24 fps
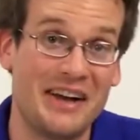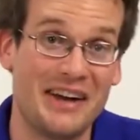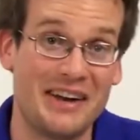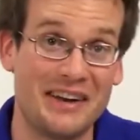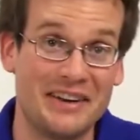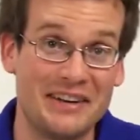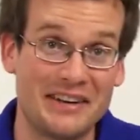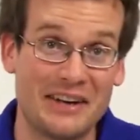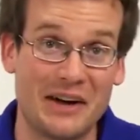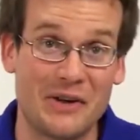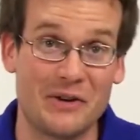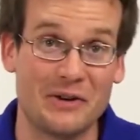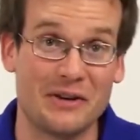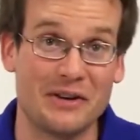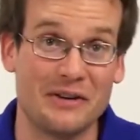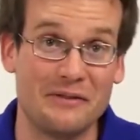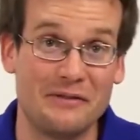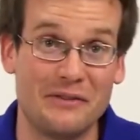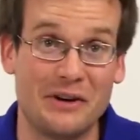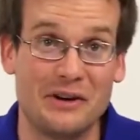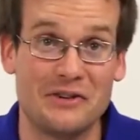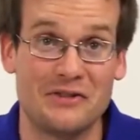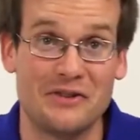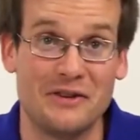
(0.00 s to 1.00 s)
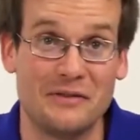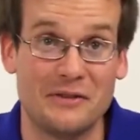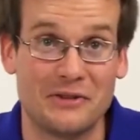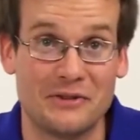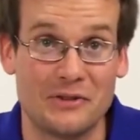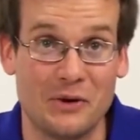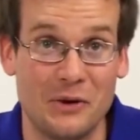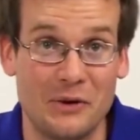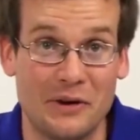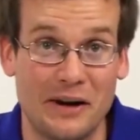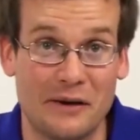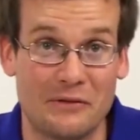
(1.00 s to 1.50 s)
had encountered inflation of
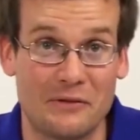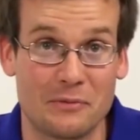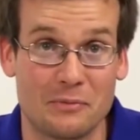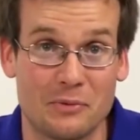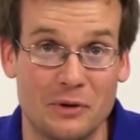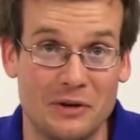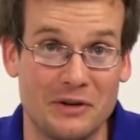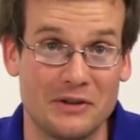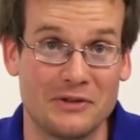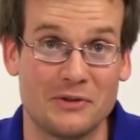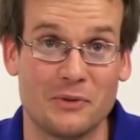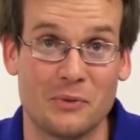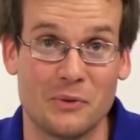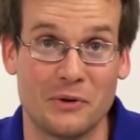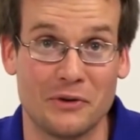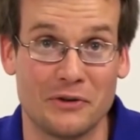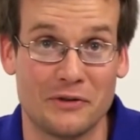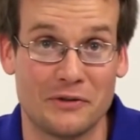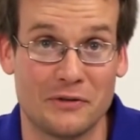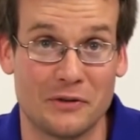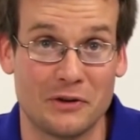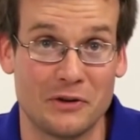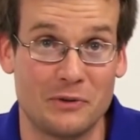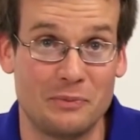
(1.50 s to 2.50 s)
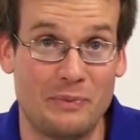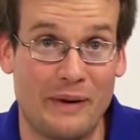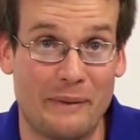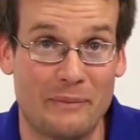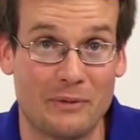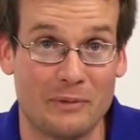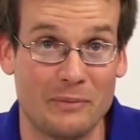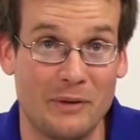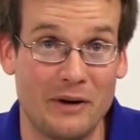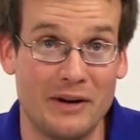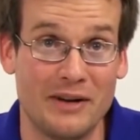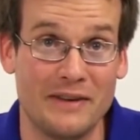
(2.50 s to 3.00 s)
its own after printing the world's first
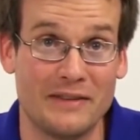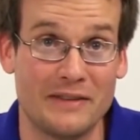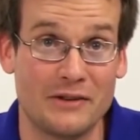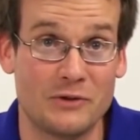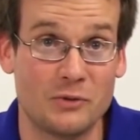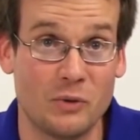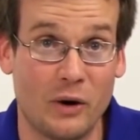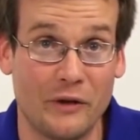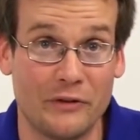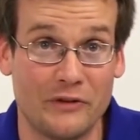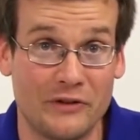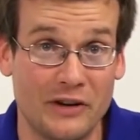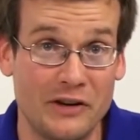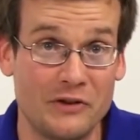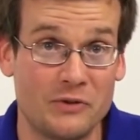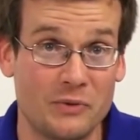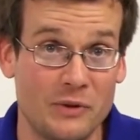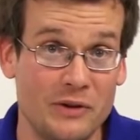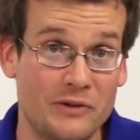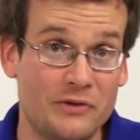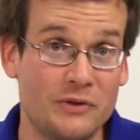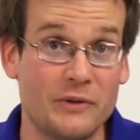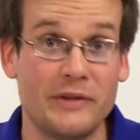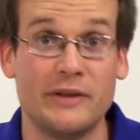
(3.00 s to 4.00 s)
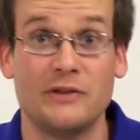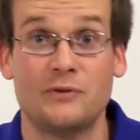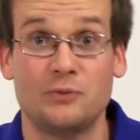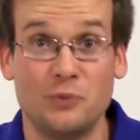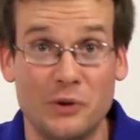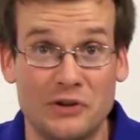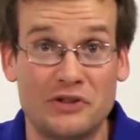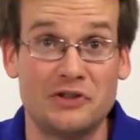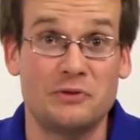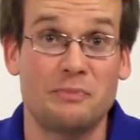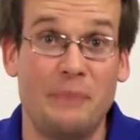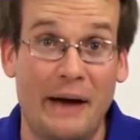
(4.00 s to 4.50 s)
paper money in the 12th century, so they
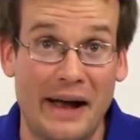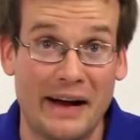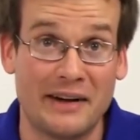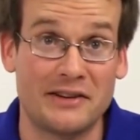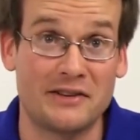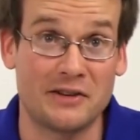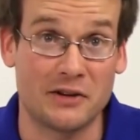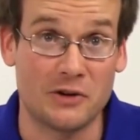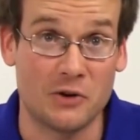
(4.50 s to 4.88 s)
switched back to